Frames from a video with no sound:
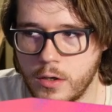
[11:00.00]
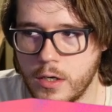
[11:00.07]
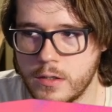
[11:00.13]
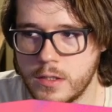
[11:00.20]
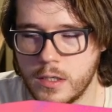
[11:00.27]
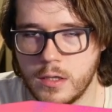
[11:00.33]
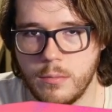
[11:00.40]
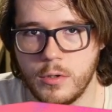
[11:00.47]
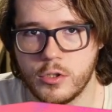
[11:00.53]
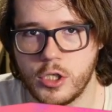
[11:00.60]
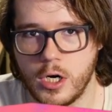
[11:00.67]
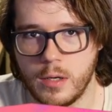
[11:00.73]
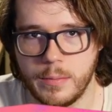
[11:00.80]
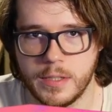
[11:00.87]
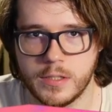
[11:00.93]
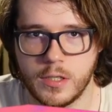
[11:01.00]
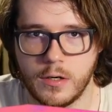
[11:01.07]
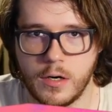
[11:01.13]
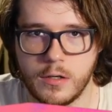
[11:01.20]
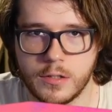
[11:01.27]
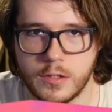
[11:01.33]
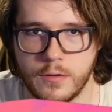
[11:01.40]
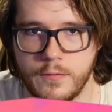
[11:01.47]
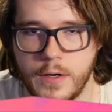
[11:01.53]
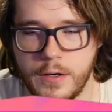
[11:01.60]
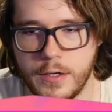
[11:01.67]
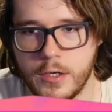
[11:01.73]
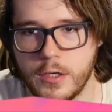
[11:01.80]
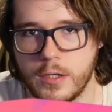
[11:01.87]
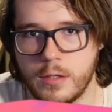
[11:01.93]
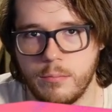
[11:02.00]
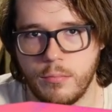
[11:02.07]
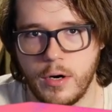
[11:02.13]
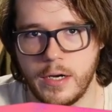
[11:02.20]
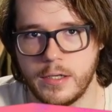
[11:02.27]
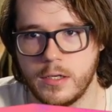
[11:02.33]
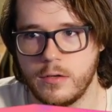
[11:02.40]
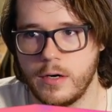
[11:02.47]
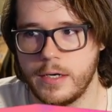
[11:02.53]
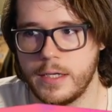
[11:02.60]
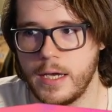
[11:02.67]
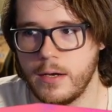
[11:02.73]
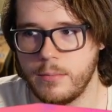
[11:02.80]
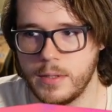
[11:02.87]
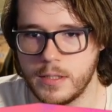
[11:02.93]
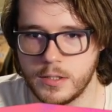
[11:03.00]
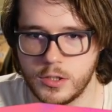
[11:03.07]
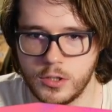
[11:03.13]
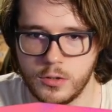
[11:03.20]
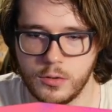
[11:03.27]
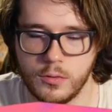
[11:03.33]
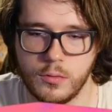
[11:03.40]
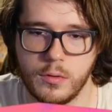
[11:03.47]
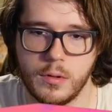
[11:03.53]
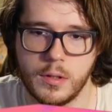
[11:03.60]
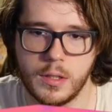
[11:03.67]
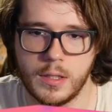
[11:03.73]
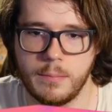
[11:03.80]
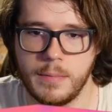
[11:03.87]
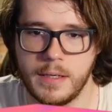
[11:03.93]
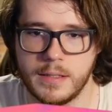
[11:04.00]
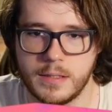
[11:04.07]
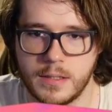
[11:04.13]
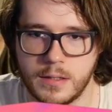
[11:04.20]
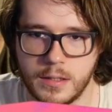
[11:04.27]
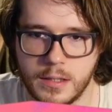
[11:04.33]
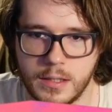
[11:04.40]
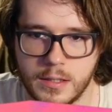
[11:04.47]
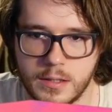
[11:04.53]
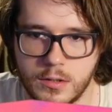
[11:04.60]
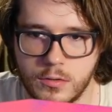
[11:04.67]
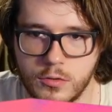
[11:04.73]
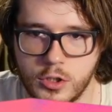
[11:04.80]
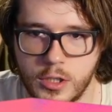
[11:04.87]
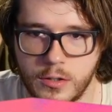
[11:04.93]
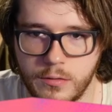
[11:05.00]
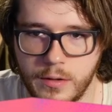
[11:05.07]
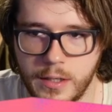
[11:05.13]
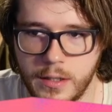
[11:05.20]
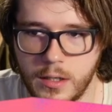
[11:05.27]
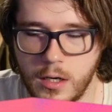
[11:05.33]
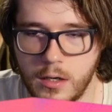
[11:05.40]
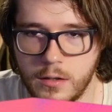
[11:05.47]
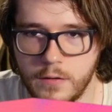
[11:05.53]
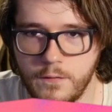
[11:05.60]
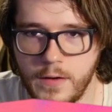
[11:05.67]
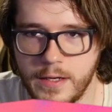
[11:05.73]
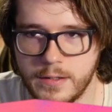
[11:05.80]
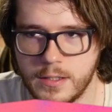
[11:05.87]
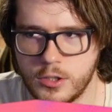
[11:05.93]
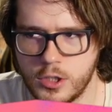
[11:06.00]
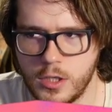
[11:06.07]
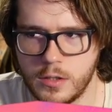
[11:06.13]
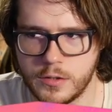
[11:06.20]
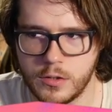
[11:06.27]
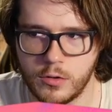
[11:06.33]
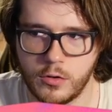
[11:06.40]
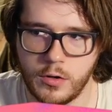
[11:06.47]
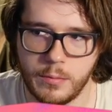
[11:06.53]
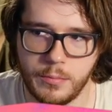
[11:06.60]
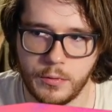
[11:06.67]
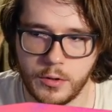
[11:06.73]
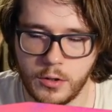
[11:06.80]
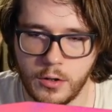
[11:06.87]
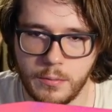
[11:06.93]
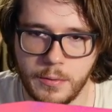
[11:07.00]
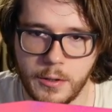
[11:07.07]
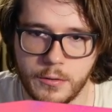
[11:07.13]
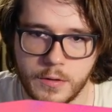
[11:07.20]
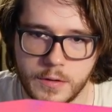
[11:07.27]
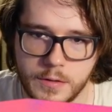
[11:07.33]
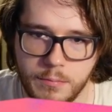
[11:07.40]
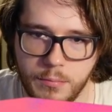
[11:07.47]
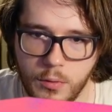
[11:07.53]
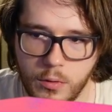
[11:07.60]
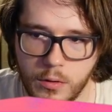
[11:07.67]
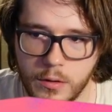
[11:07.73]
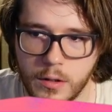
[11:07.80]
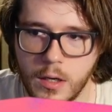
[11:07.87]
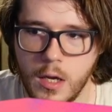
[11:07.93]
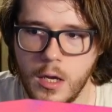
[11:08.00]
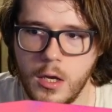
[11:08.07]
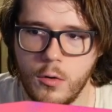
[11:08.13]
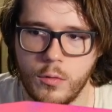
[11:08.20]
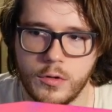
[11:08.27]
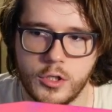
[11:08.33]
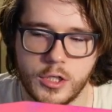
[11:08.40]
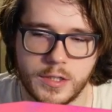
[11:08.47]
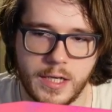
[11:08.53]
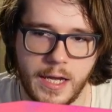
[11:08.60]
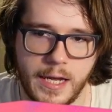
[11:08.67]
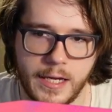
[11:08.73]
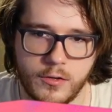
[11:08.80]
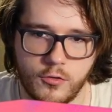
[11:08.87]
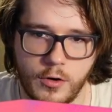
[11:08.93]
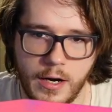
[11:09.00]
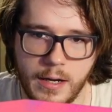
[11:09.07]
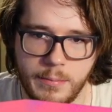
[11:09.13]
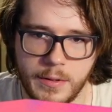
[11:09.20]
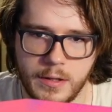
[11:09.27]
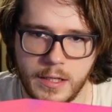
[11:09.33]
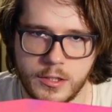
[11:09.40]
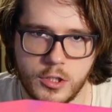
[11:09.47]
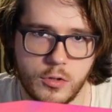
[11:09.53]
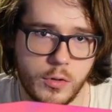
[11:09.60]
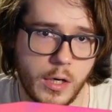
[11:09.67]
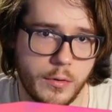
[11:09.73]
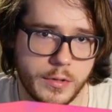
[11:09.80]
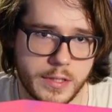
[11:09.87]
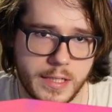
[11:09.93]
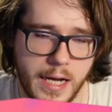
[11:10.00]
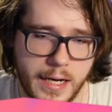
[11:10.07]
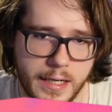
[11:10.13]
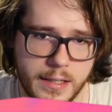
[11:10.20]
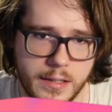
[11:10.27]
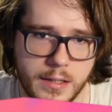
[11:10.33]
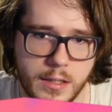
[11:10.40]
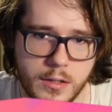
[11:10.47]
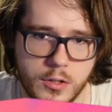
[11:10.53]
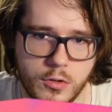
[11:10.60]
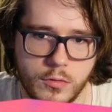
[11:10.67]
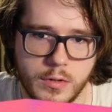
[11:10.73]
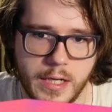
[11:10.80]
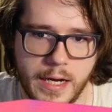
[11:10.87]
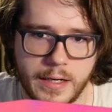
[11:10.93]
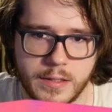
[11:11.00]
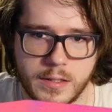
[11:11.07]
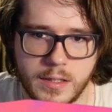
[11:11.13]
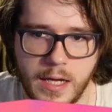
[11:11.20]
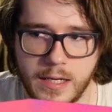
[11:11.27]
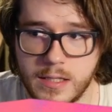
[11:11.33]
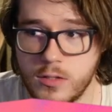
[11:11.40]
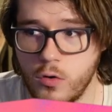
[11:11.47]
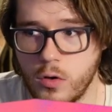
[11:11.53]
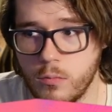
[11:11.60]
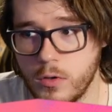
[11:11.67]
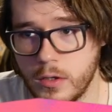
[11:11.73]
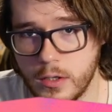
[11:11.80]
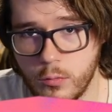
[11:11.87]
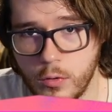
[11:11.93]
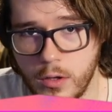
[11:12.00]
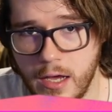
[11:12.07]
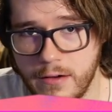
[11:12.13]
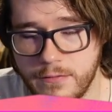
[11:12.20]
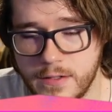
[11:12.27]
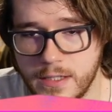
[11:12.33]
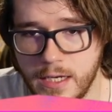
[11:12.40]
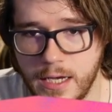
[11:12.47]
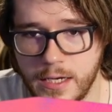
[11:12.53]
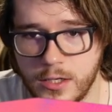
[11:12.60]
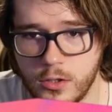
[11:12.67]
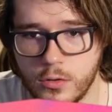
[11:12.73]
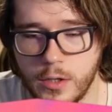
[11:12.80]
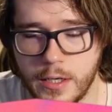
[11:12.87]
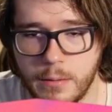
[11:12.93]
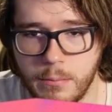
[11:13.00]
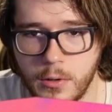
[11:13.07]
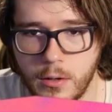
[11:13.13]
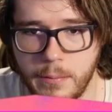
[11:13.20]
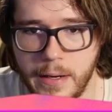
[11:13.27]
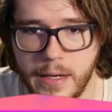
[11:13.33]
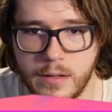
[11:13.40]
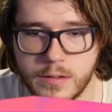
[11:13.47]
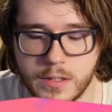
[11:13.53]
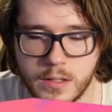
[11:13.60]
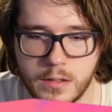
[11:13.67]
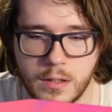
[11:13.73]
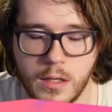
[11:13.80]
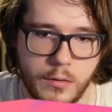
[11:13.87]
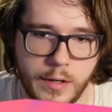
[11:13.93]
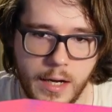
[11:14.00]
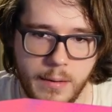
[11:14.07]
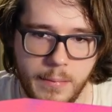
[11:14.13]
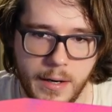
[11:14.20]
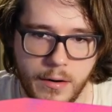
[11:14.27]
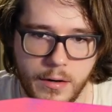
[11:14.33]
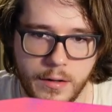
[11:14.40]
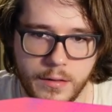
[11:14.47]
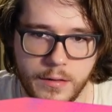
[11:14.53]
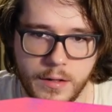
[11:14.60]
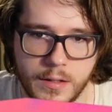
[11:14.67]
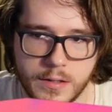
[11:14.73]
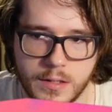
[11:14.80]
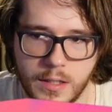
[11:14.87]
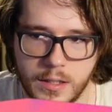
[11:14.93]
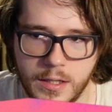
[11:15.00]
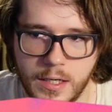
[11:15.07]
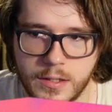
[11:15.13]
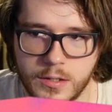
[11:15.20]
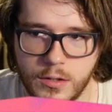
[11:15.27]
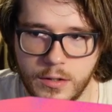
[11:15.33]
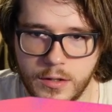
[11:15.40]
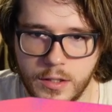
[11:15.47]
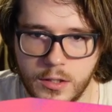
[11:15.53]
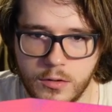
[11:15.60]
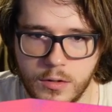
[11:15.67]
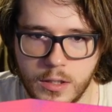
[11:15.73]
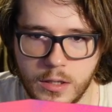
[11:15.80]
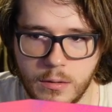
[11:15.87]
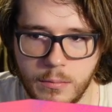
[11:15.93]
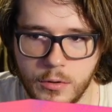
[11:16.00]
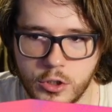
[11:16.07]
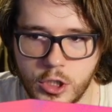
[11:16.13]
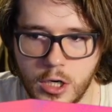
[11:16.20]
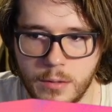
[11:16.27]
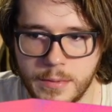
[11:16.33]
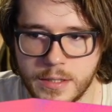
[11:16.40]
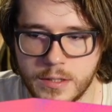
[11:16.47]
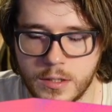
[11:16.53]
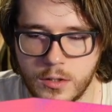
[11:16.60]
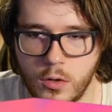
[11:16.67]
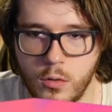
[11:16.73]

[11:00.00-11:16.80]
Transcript: cards like the Mulcharies are also very good in branded right now, because you basically get to generate card advantage and also cripple your opponent's board with just a hand trap. It lets you go second into decks that normally will FTK you, like Mermails and, you know, Chimera and things like that. So I think you need the Mulcharies in